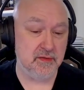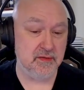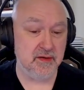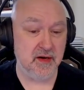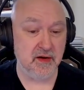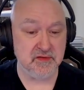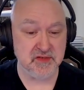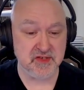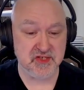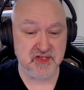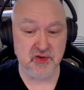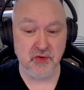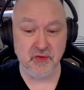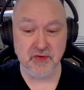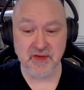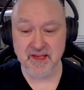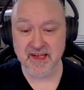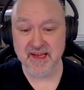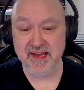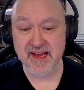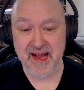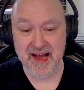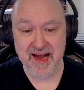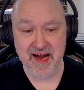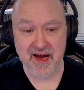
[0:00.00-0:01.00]

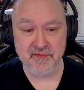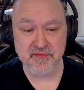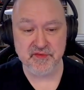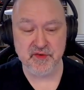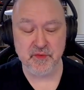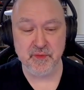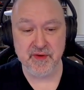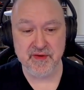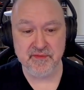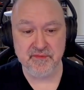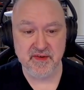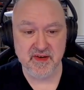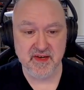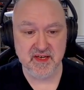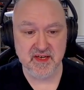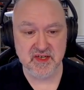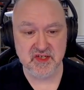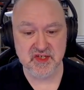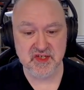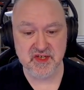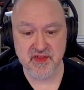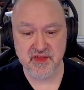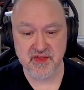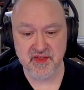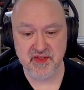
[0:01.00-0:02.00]
shortly after we
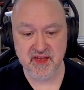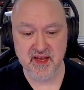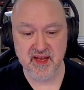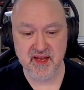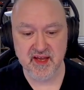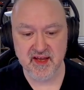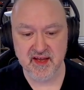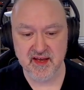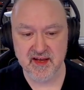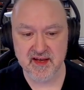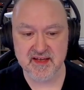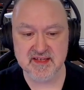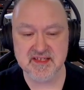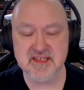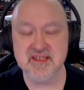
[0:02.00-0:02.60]
finished the uh,